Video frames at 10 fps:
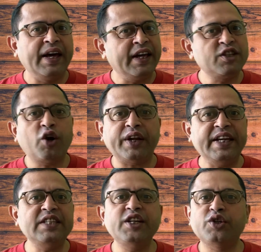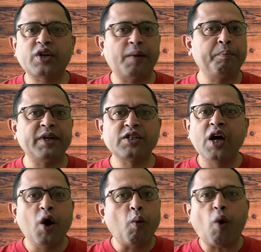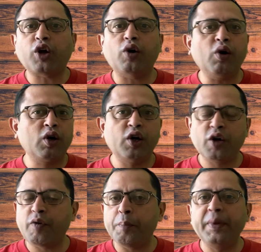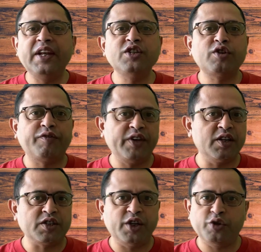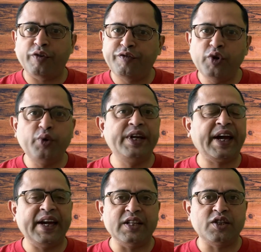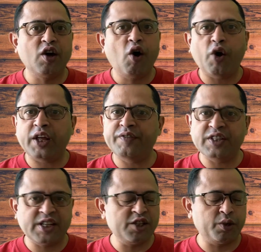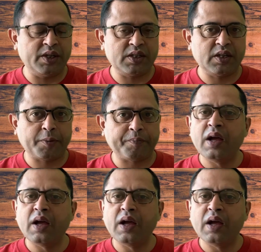It is not easy to compress what occurred over millions of years into a few decades or even centuries.